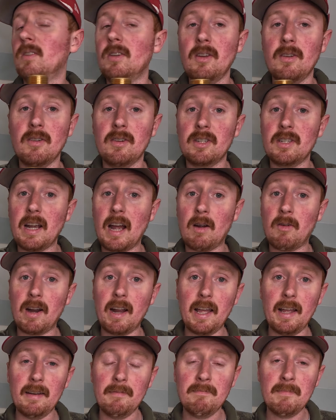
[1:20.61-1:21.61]
to your shower
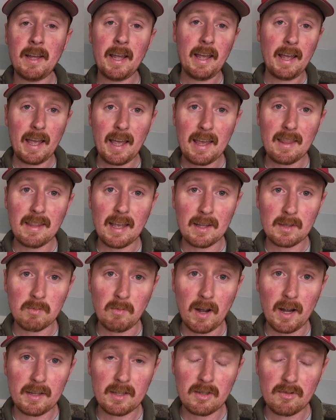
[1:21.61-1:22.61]
head, and that's
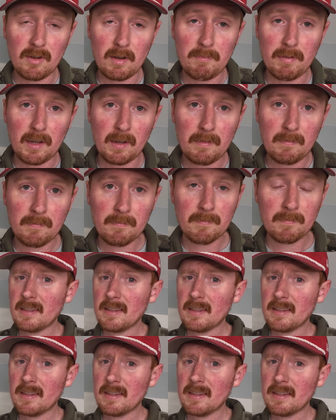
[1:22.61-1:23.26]
why it's dripping.